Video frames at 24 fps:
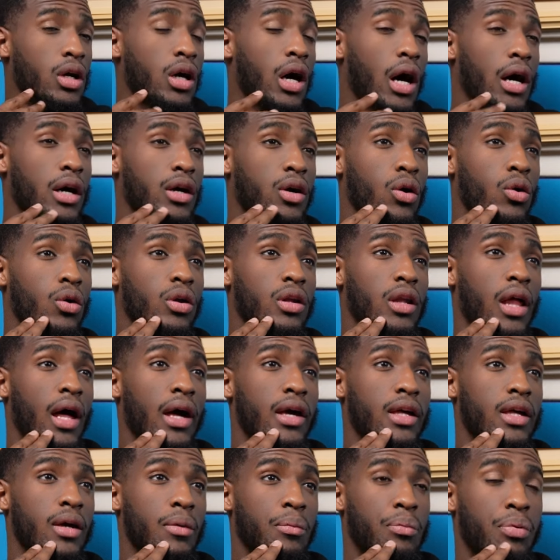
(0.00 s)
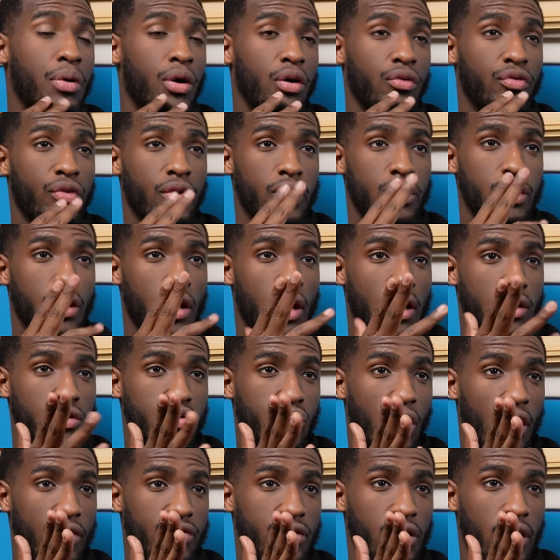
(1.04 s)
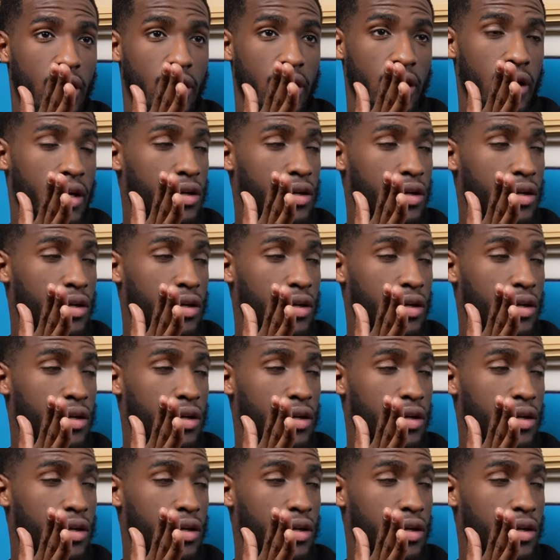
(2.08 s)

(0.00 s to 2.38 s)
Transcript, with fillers: I go to like, perfect. I drive to like